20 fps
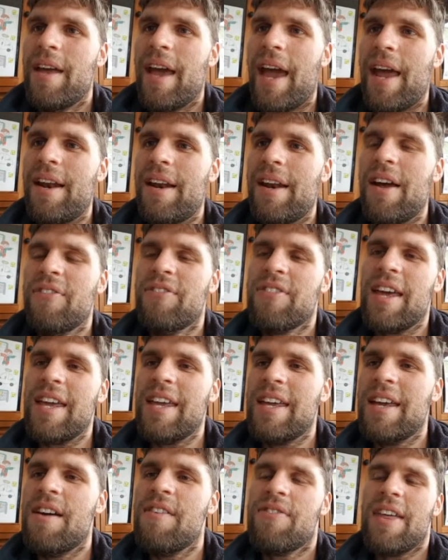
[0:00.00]
And if
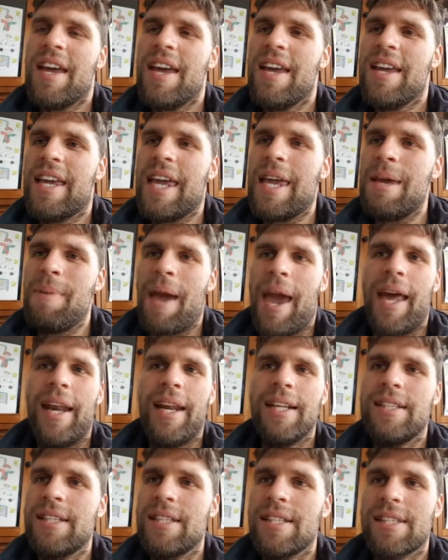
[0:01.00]
they if they keep
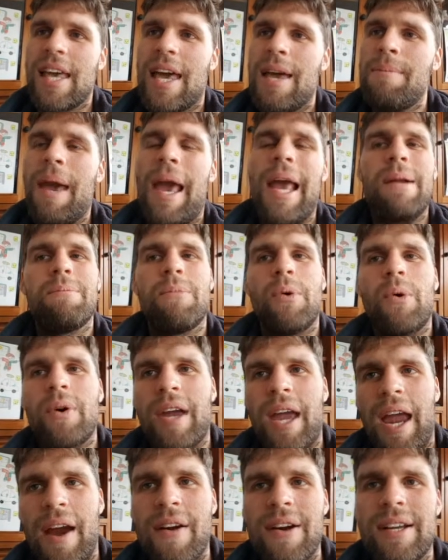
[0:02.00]
adding to this game, add more
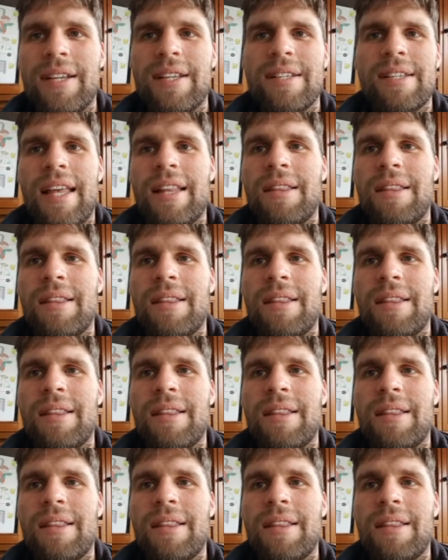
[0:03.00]
characters.